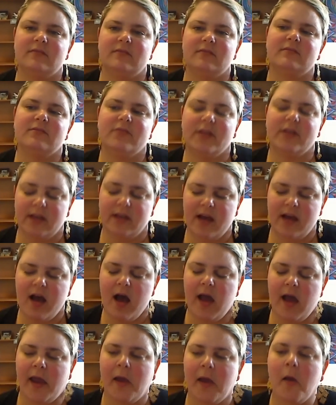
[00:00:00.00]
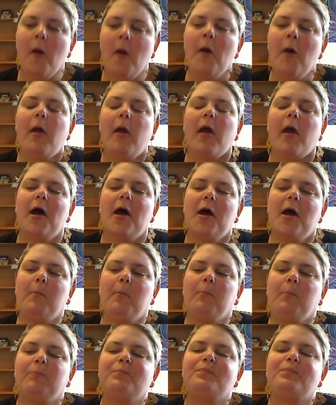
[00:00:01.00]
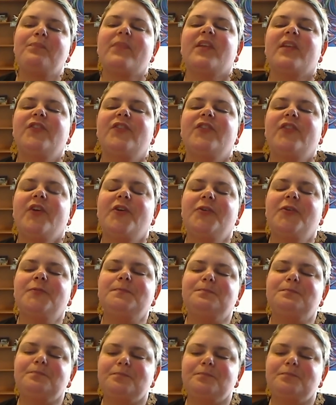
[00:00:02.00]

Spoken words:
really high. So